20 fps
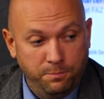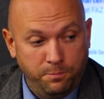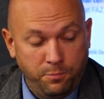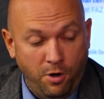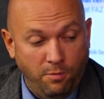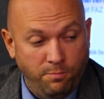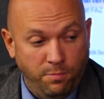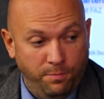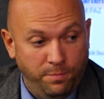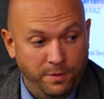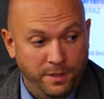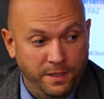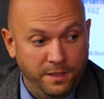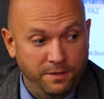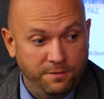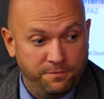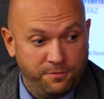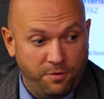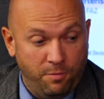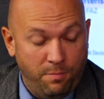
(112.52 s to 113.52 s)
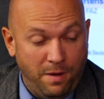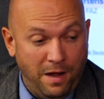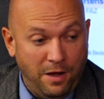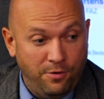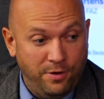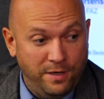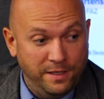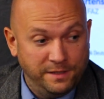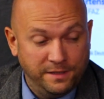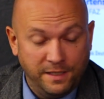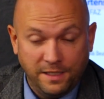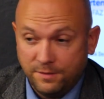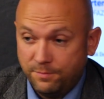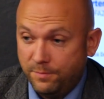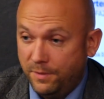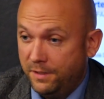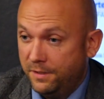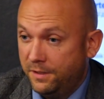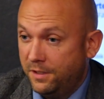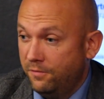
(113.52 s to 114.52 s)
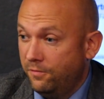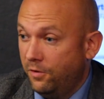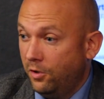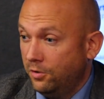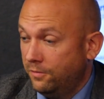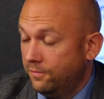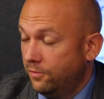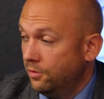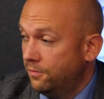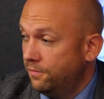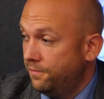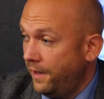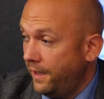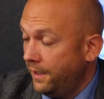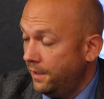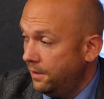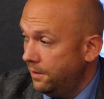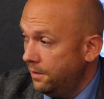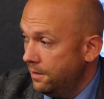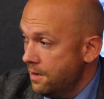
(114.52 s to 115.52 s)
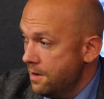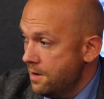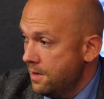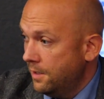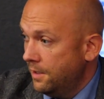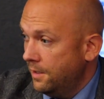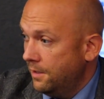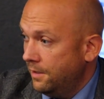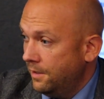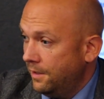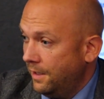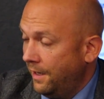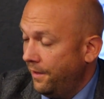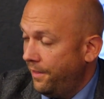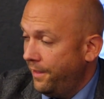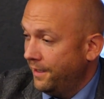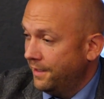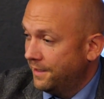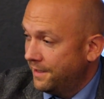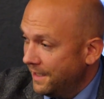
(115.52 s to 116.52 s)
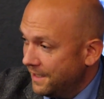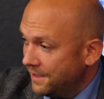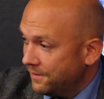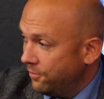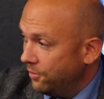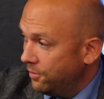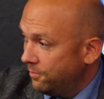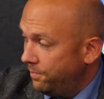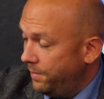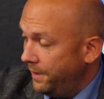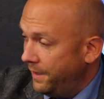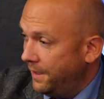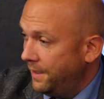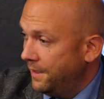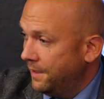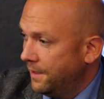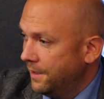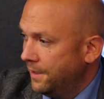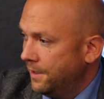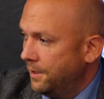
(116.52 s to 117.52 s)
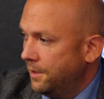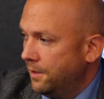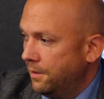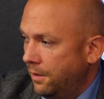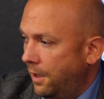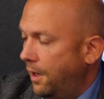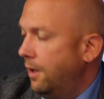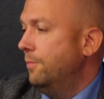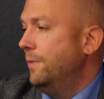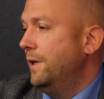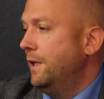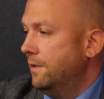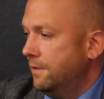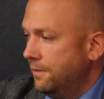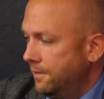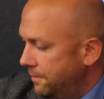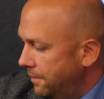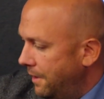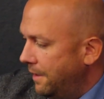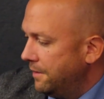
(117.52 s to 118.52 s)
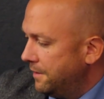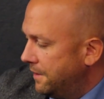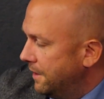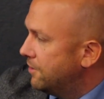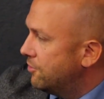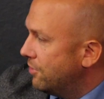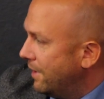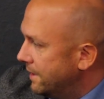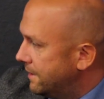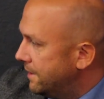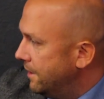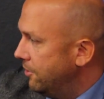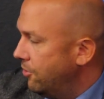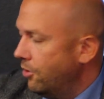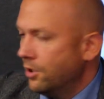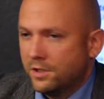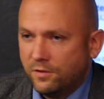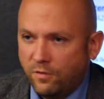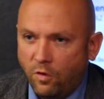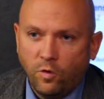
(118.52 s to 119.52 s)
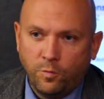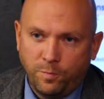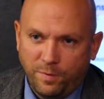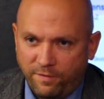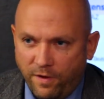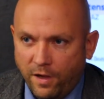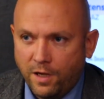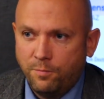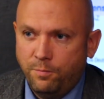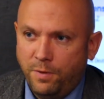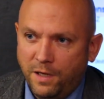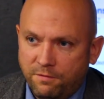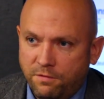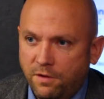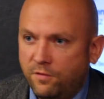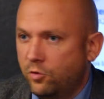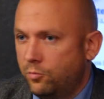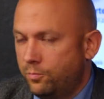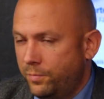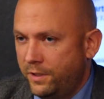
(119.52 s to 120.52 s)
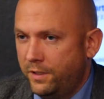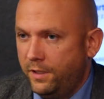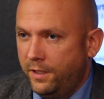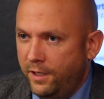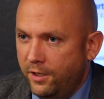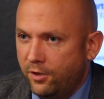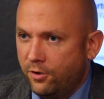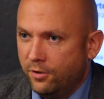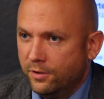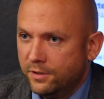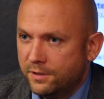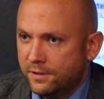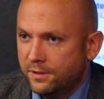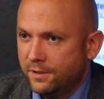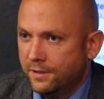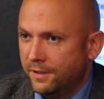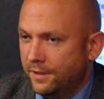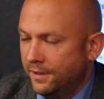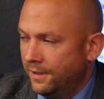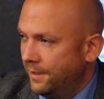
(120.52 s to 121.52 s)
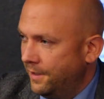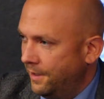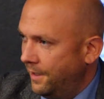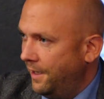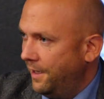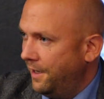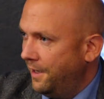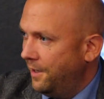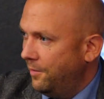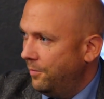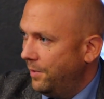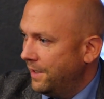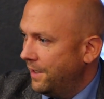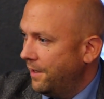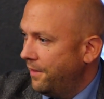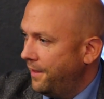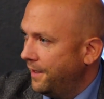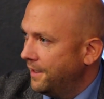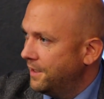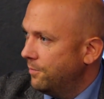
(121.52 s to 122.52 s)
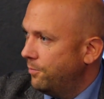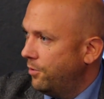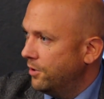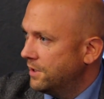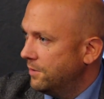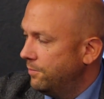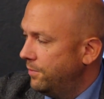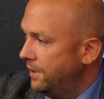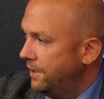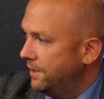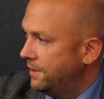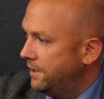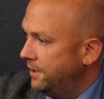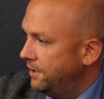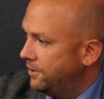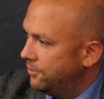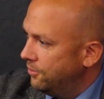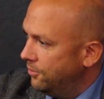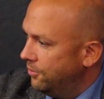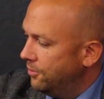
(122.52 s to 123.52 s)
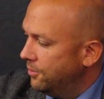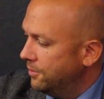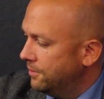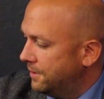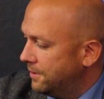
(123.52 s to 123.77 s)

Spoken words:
probably from our assessment, the vote would fail. I think this would be, I mean, the trust in Kosovo would be very big. We would be the heroes. But I think the possibility to